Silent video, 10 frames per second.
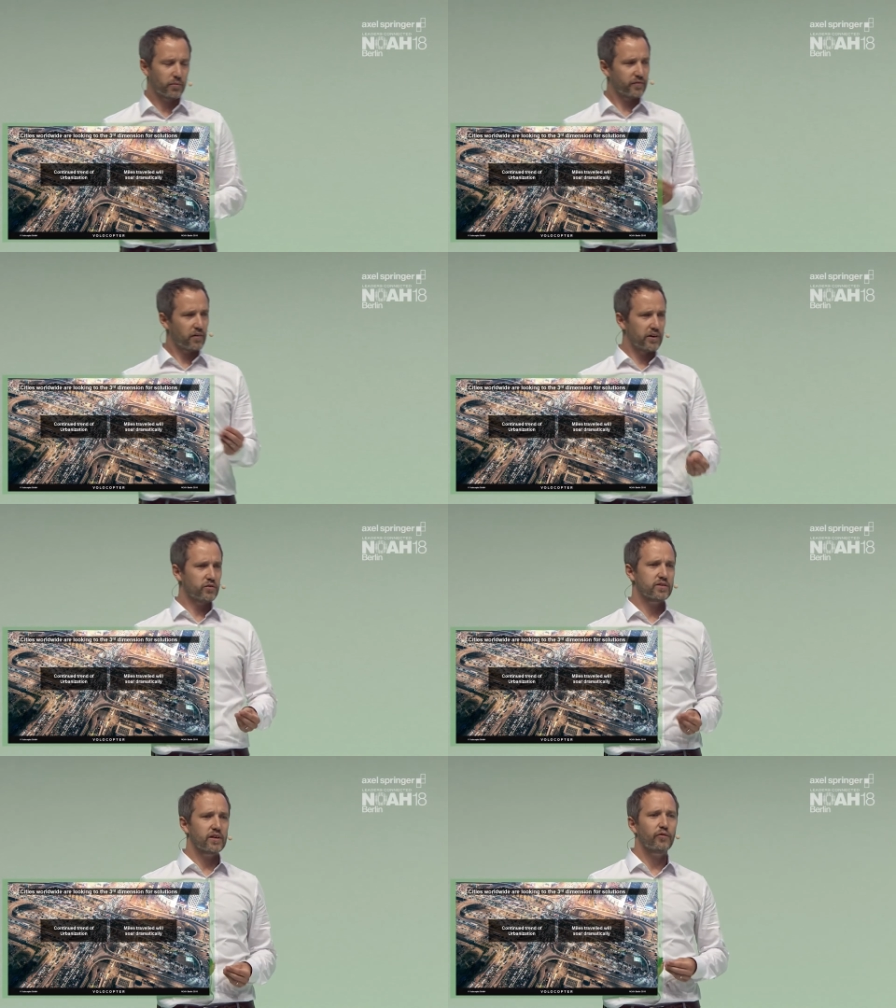was very
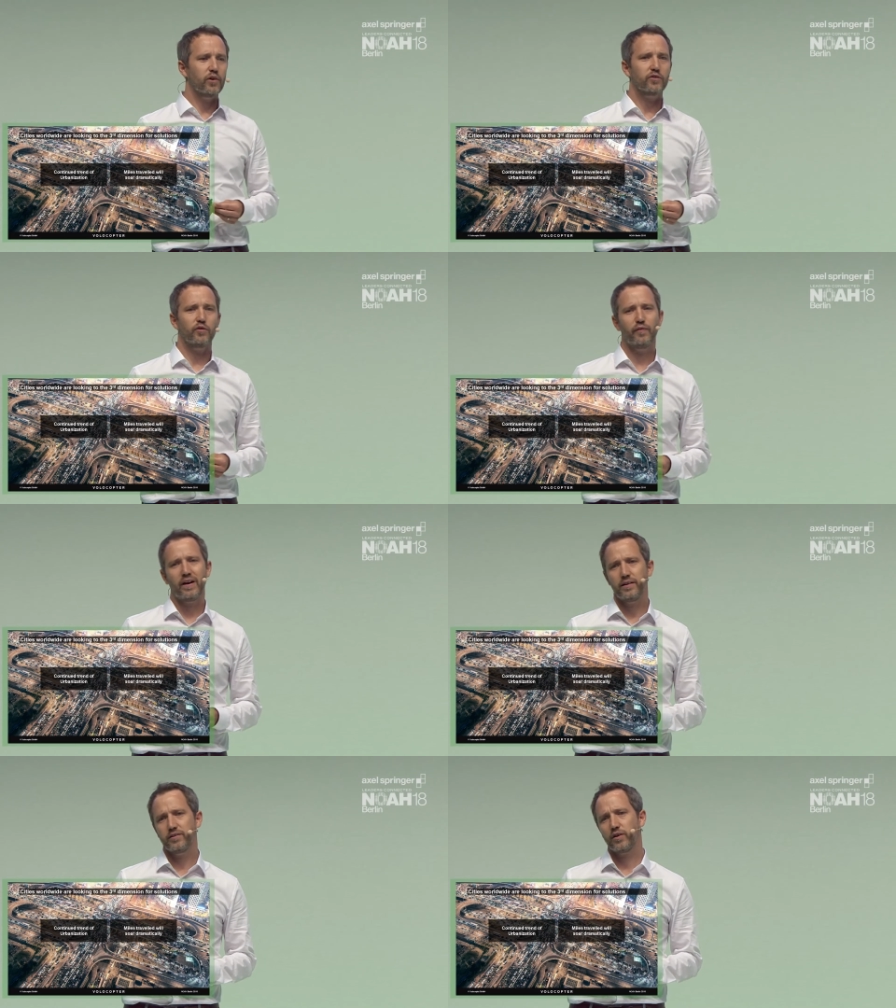interesting for us to
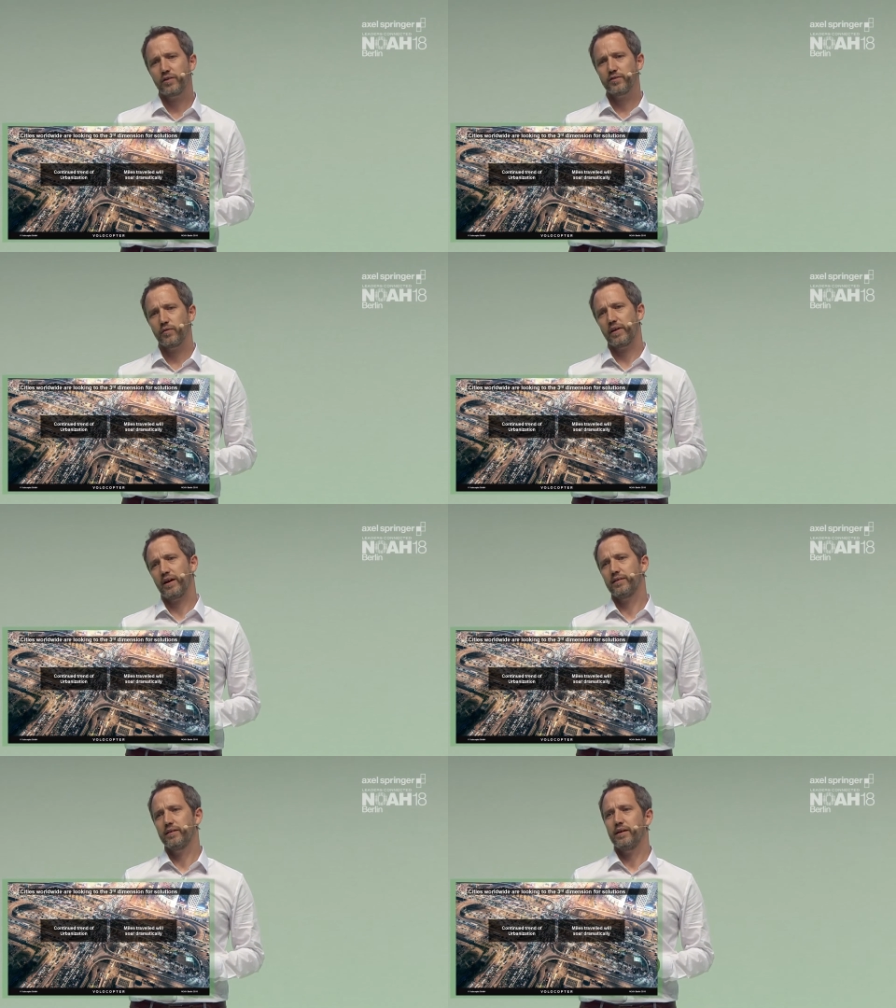find is also
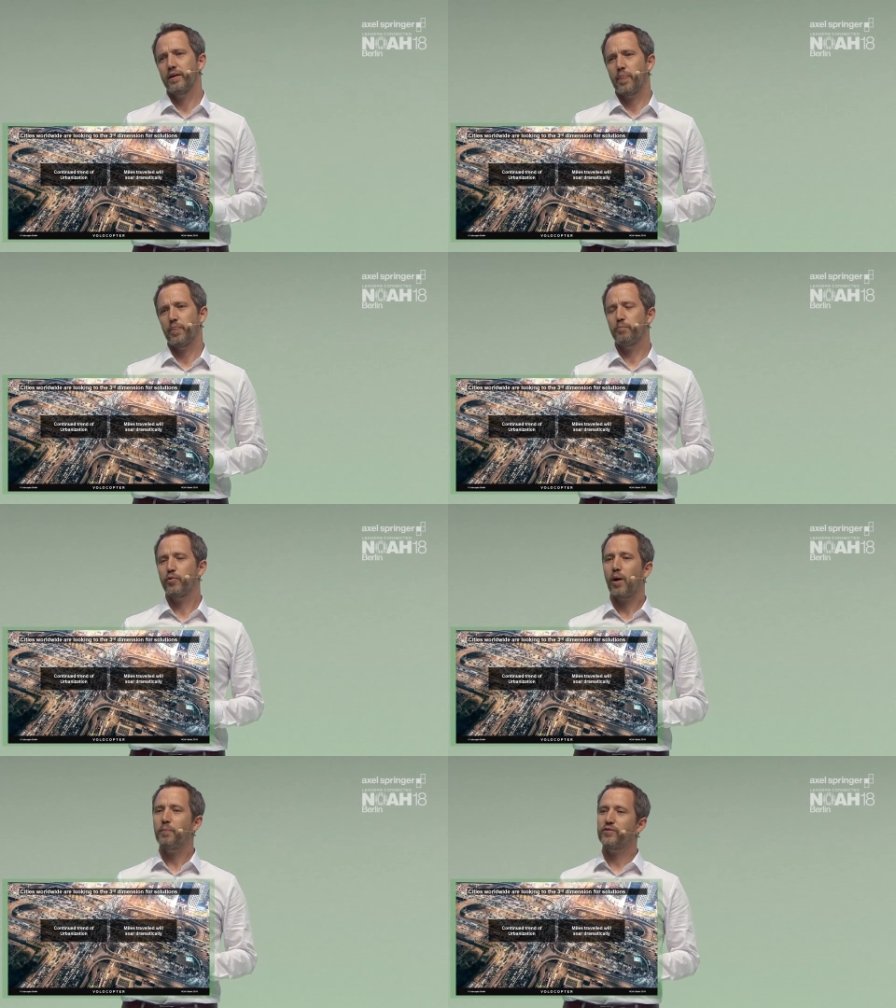that the
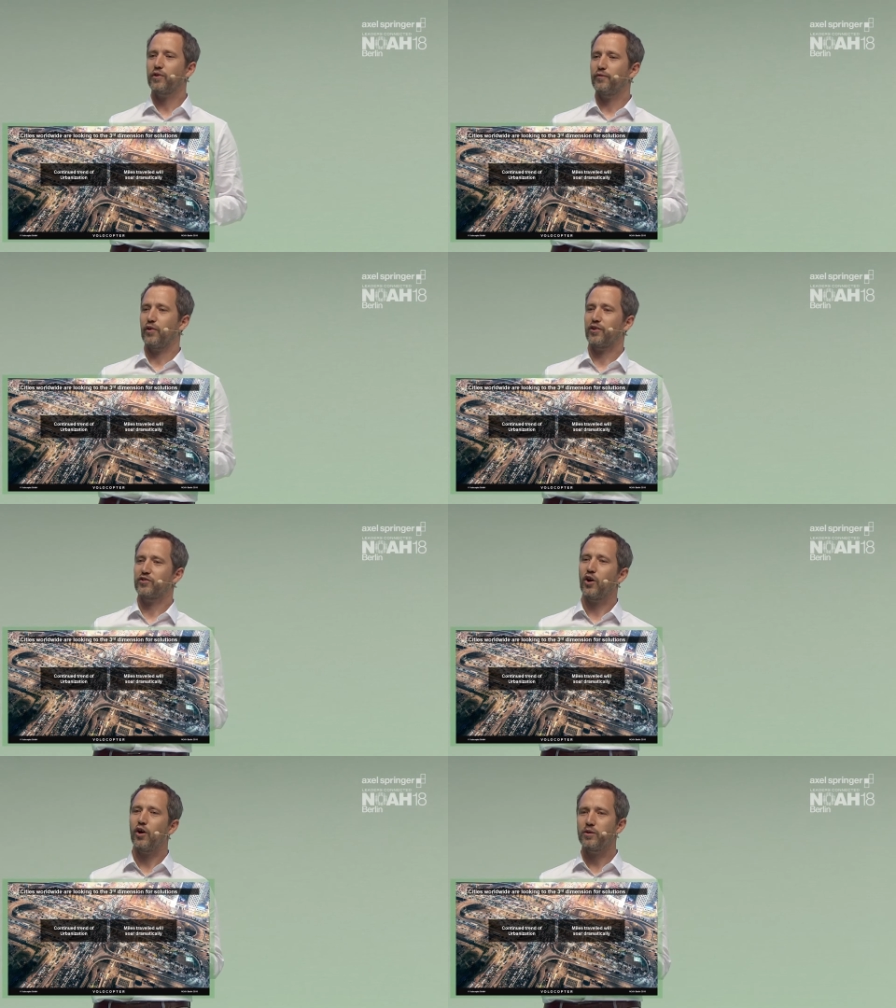promise of
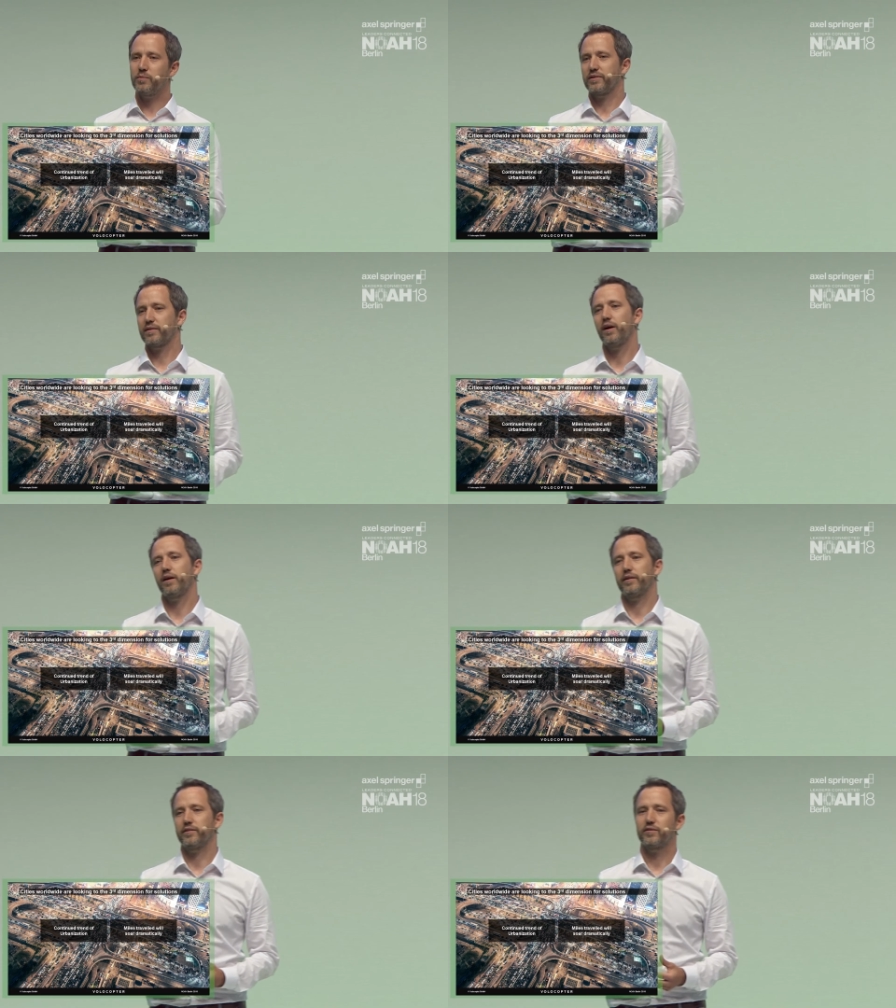autonomous
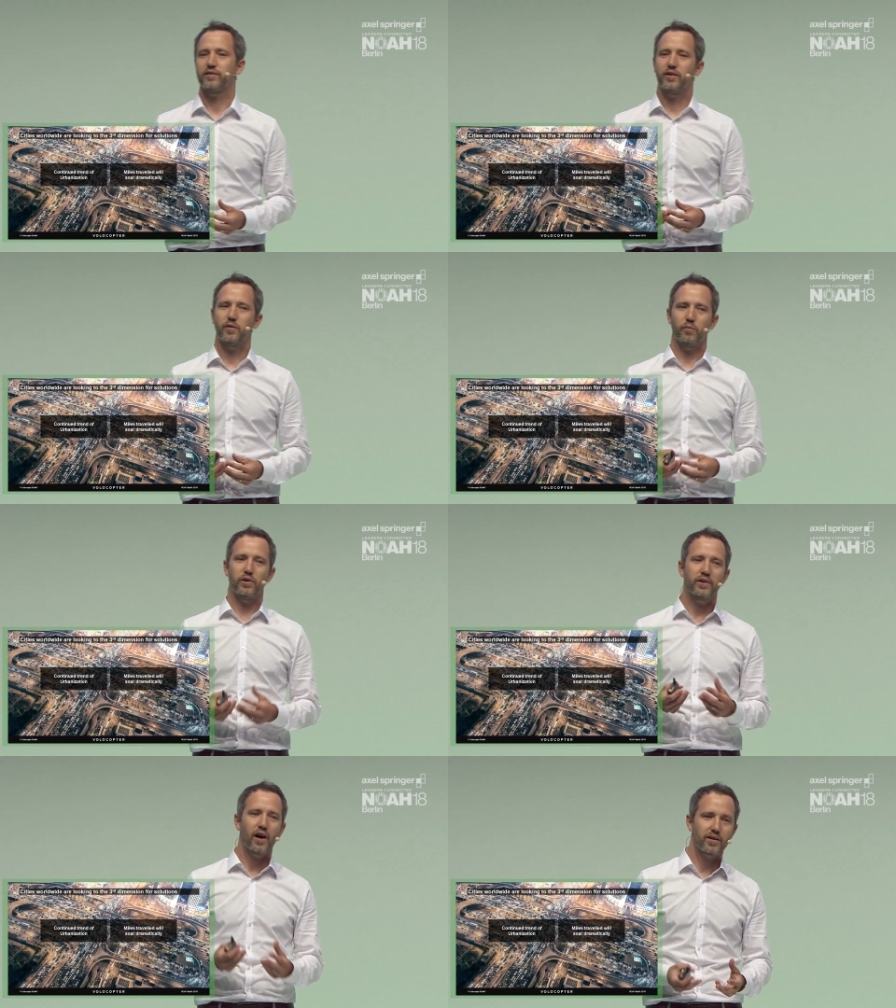cars
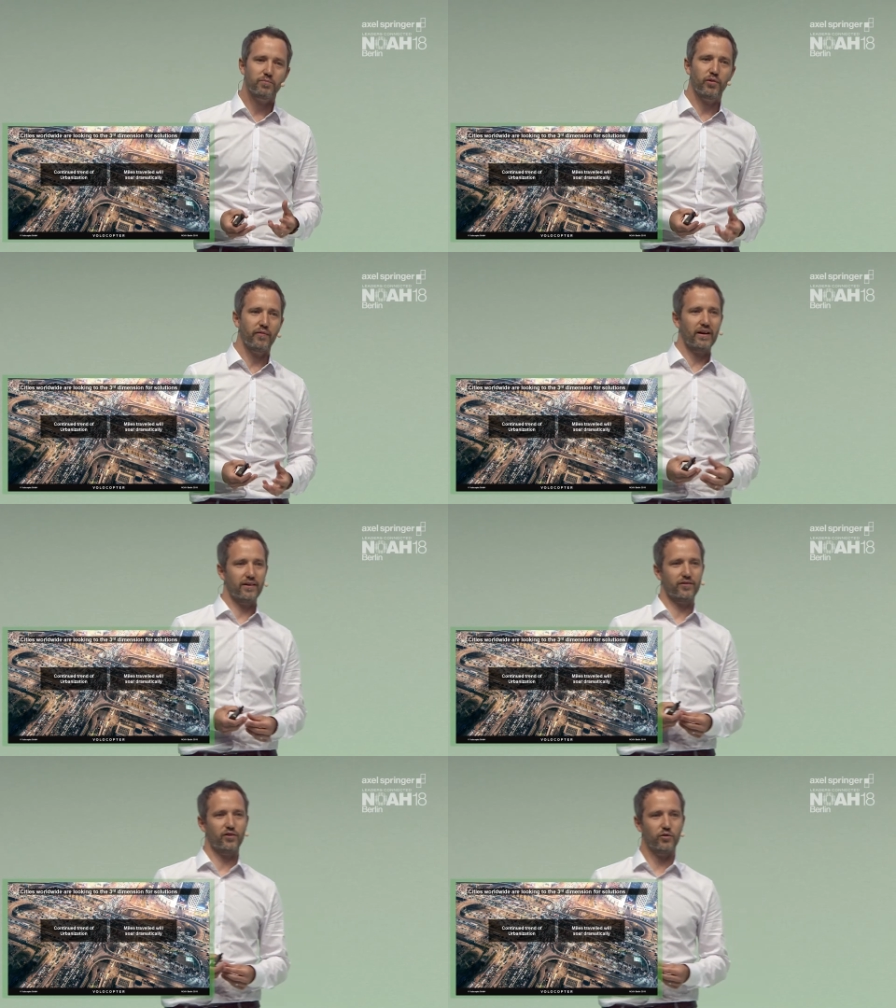will not provide
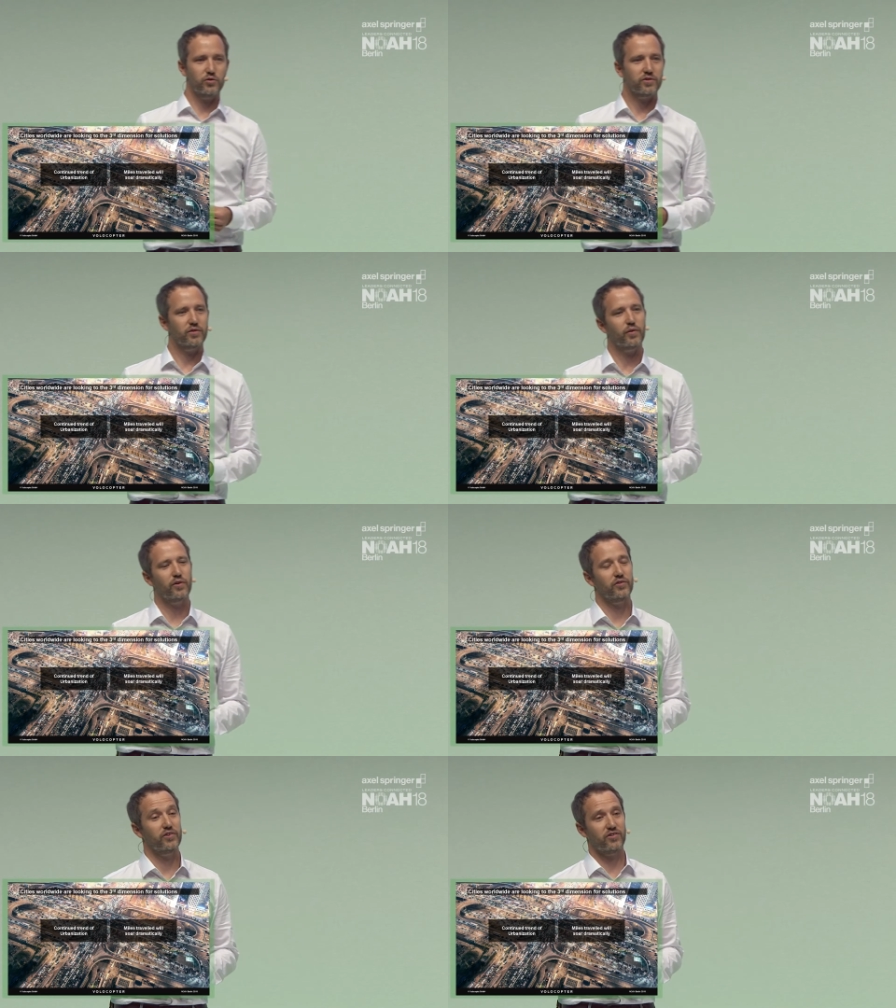a solution to the
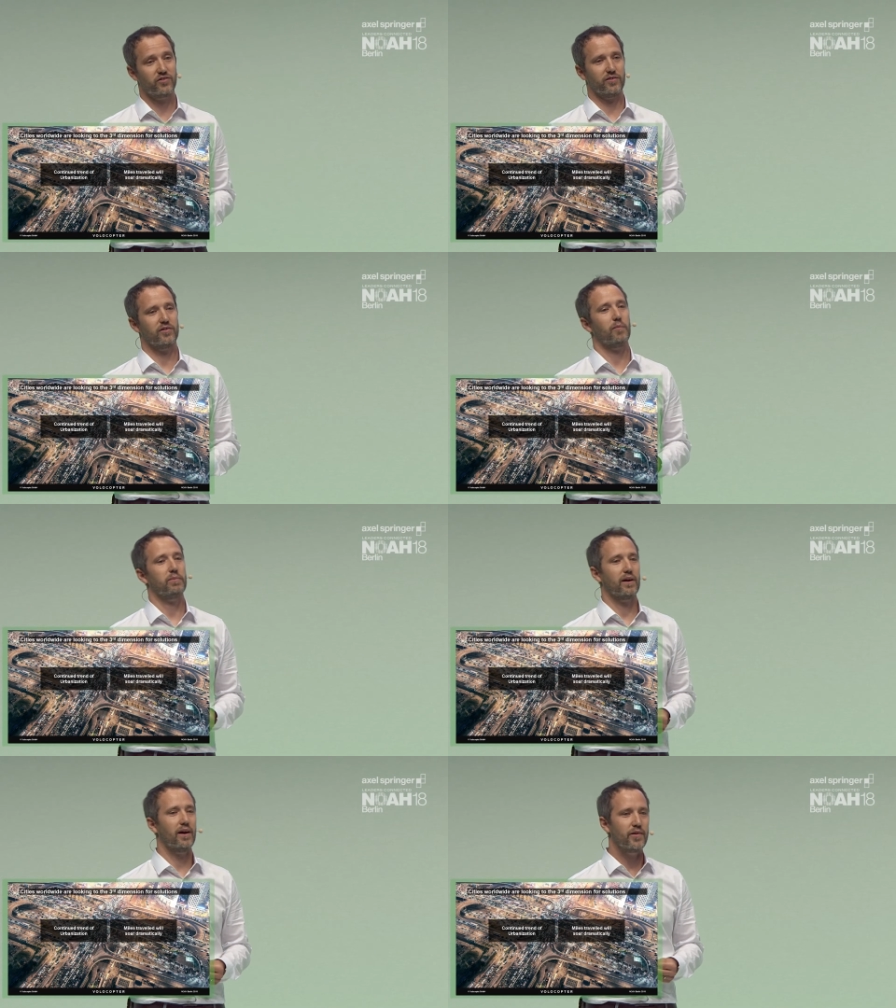congestion
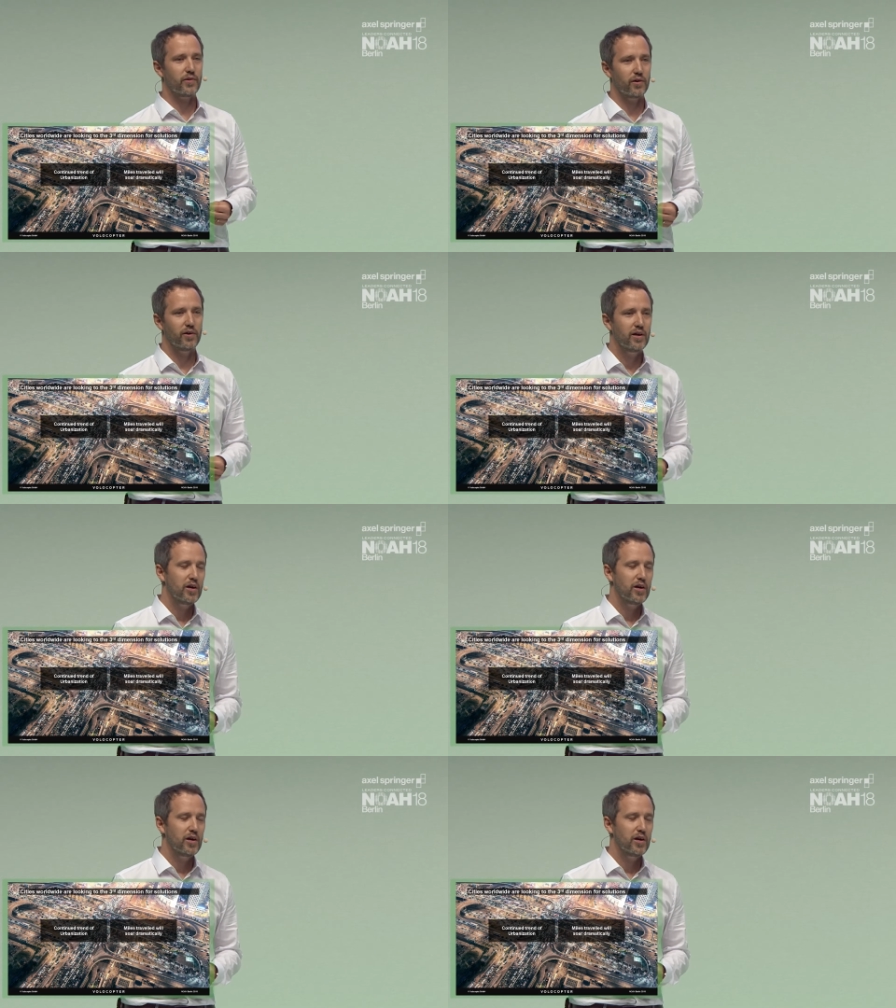topic either,